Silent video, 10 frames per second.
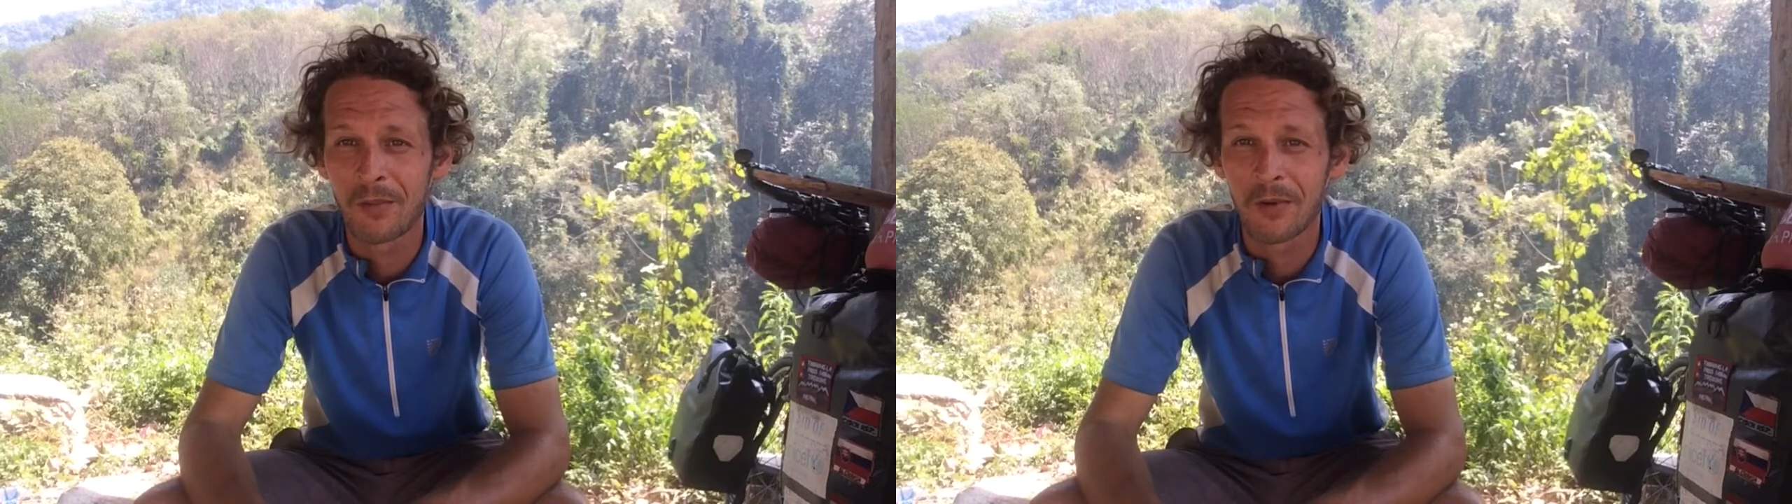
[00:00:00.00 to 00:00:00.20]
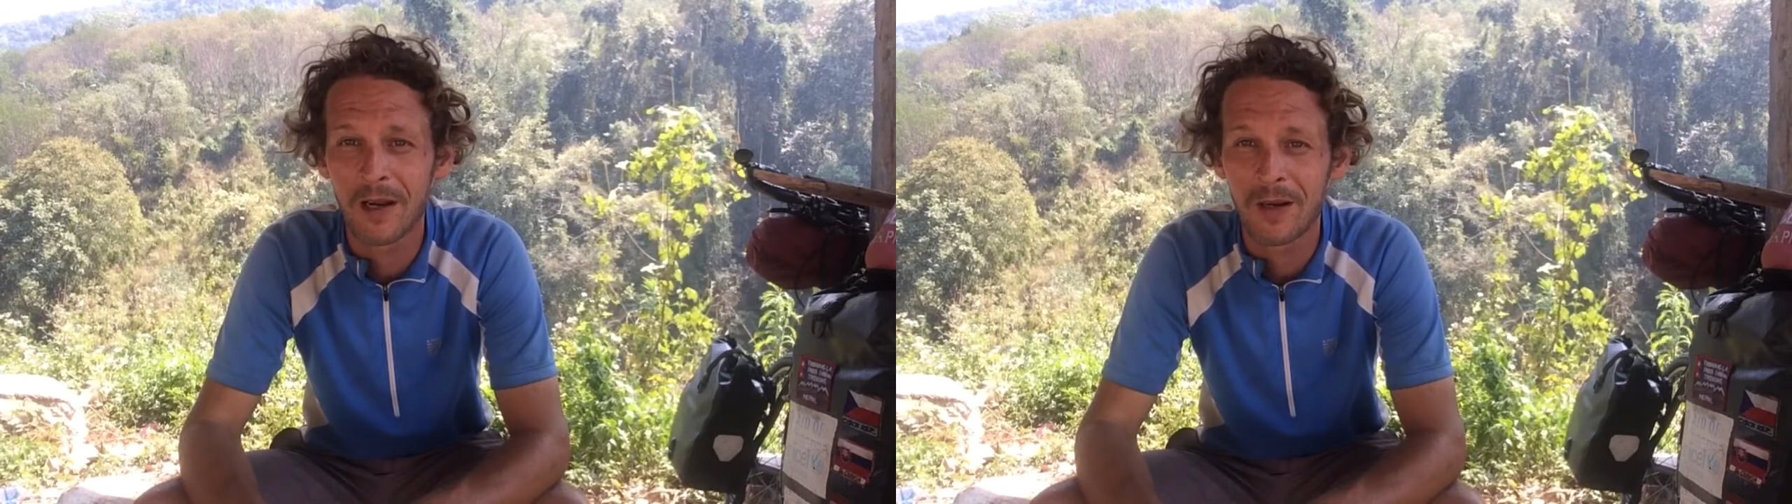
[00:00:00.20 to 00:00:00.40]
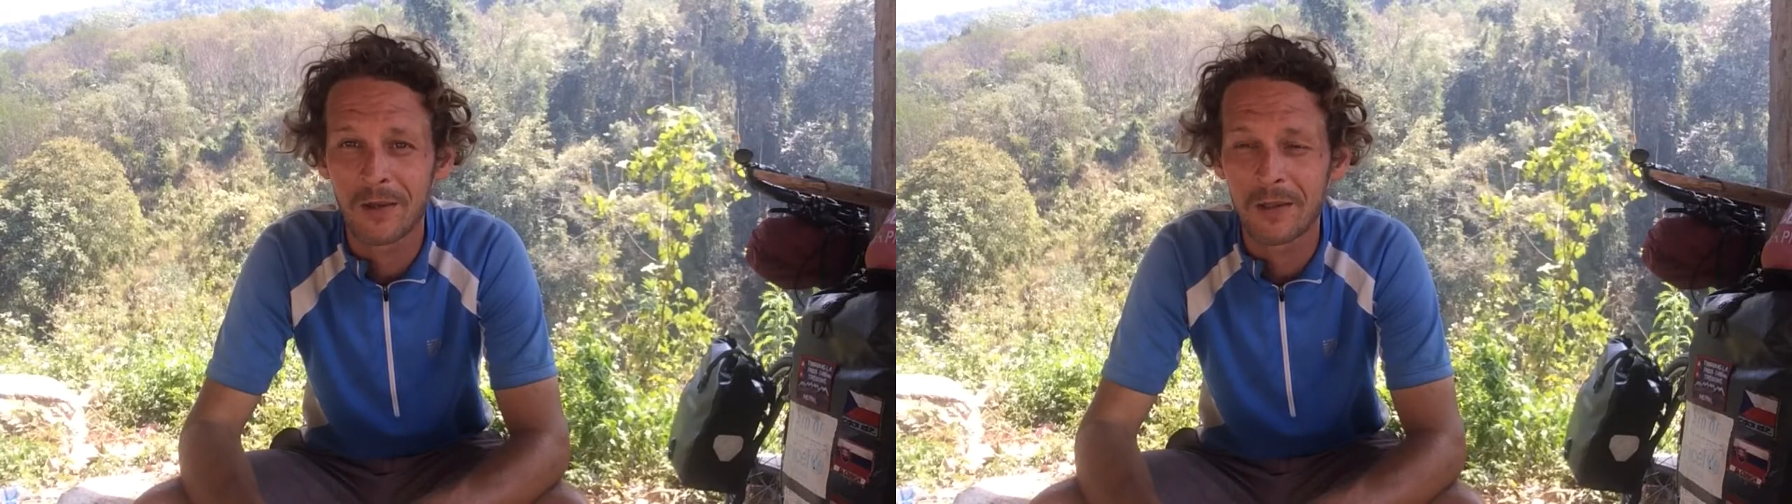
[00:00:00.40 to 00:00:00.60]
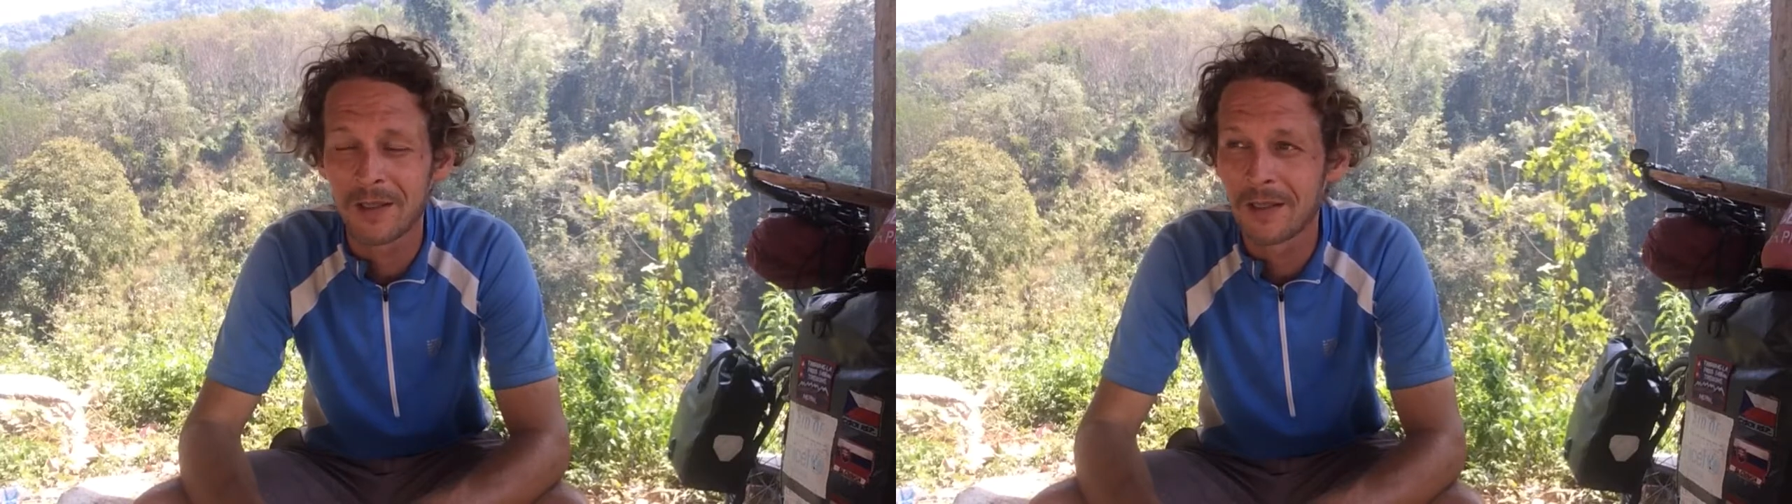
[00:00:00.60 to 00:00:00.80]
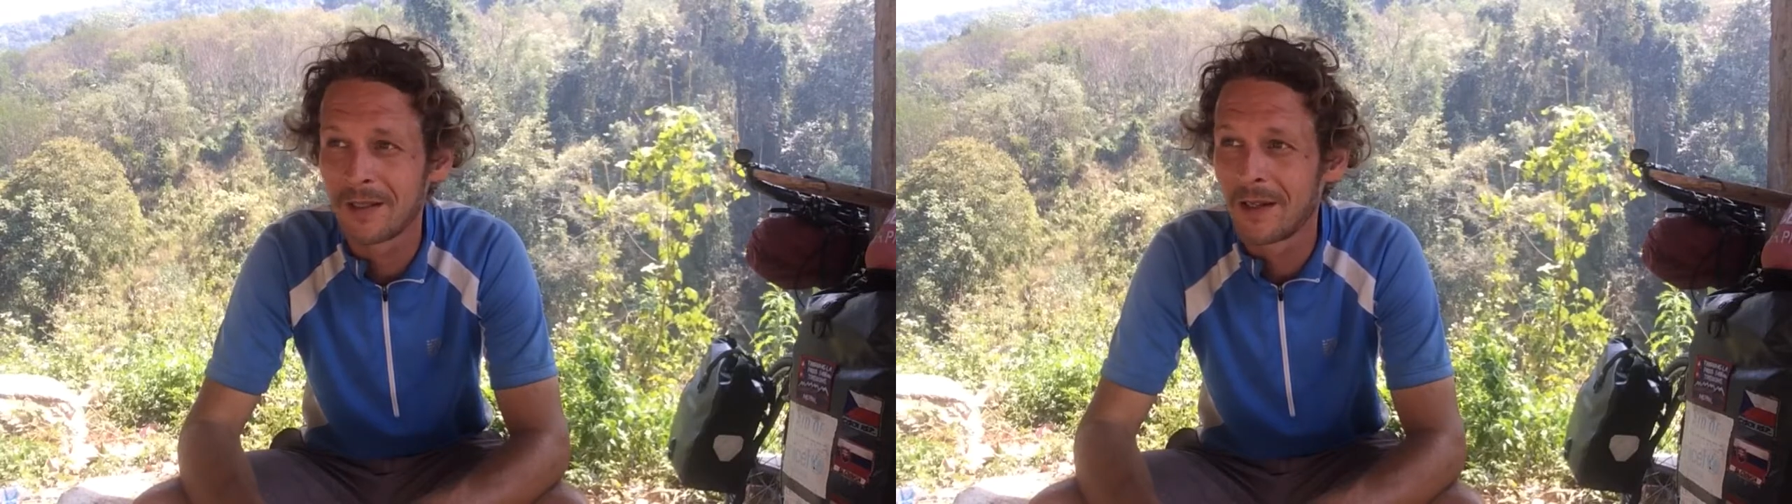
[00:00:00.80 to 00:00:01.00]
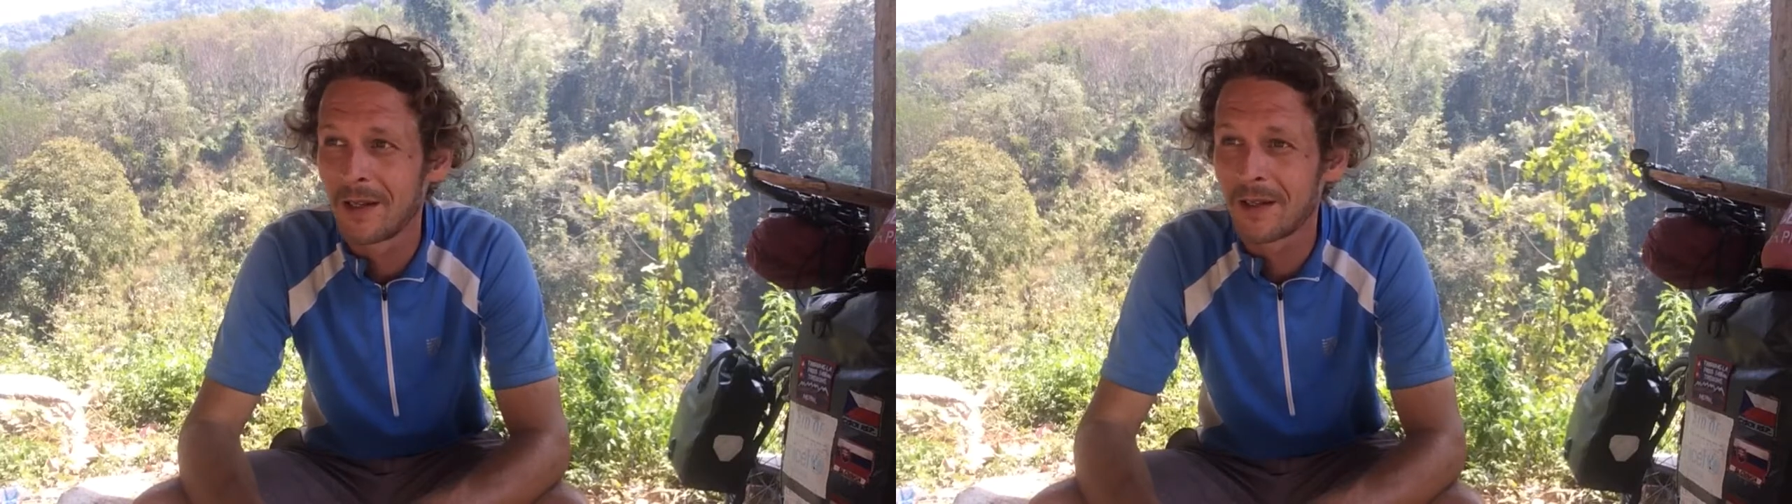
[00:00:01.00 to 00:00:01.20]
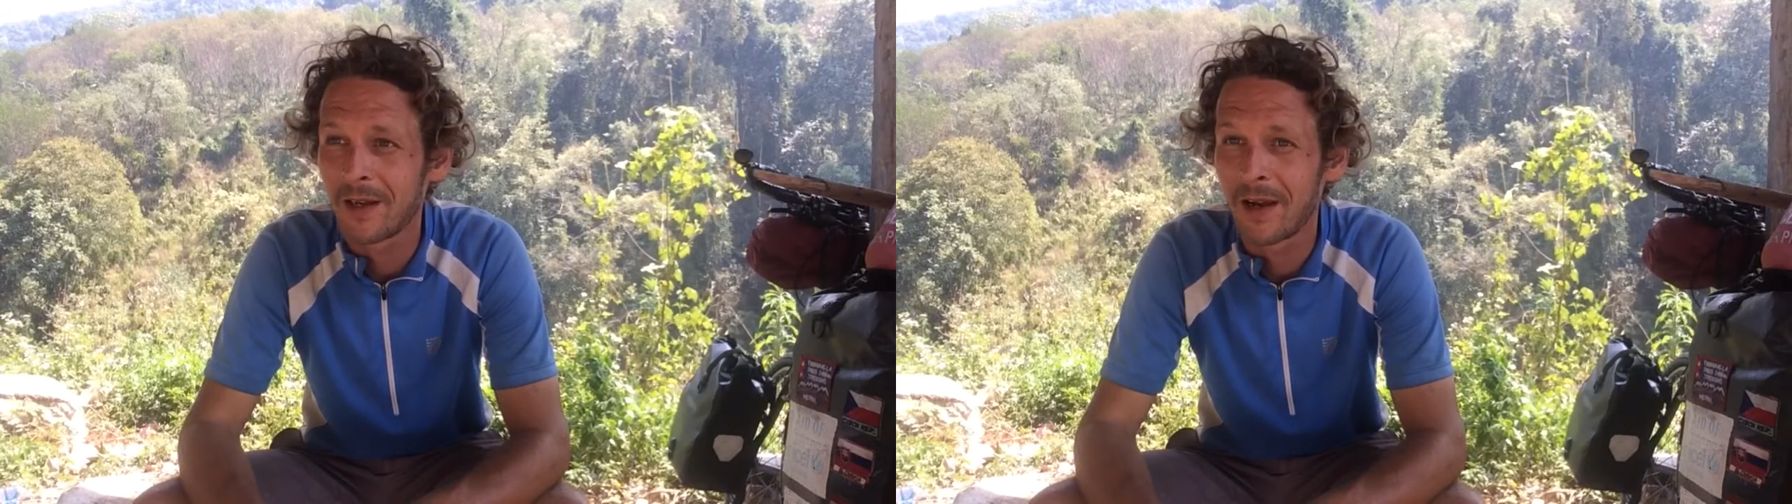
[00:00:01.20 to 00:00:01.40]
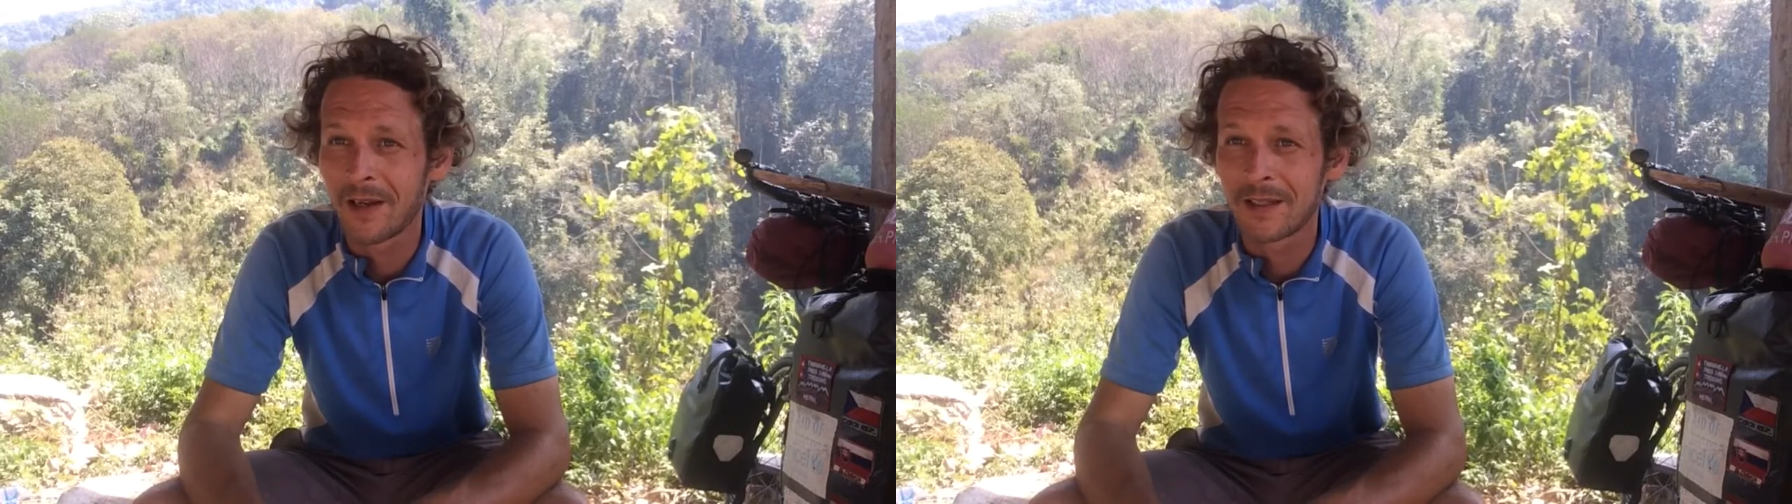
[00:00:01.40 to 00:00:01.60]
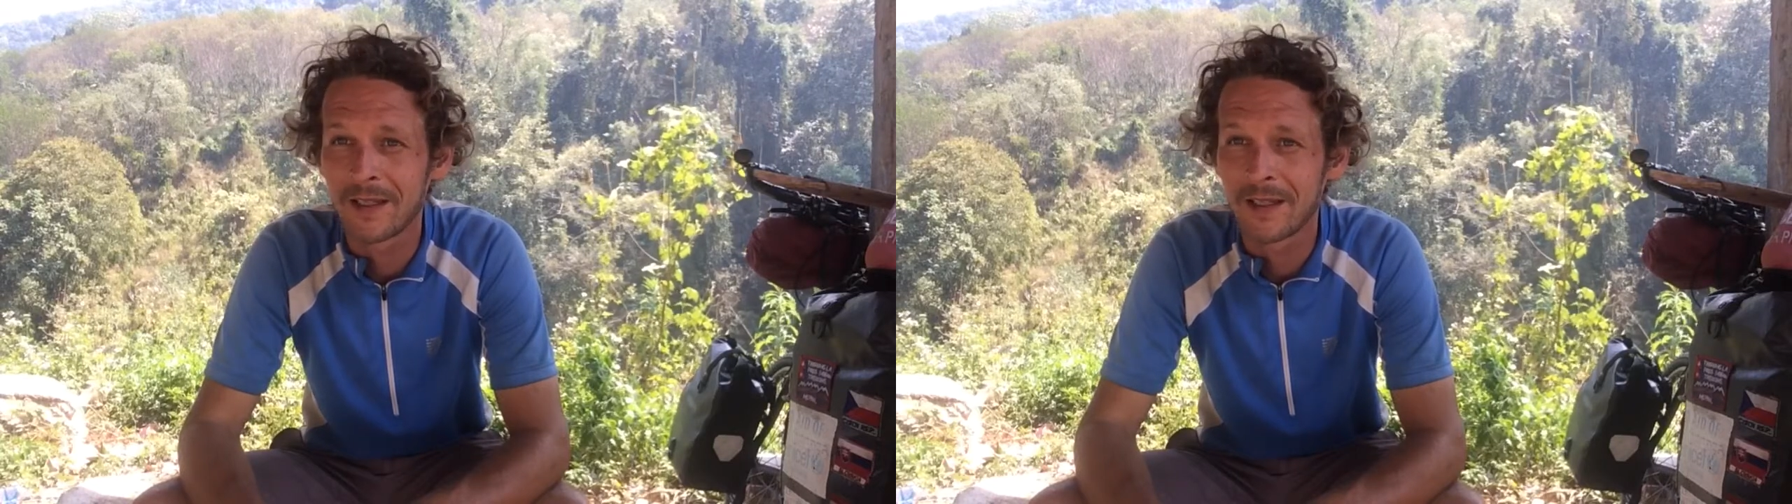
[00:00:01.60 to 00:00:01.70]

morale kind of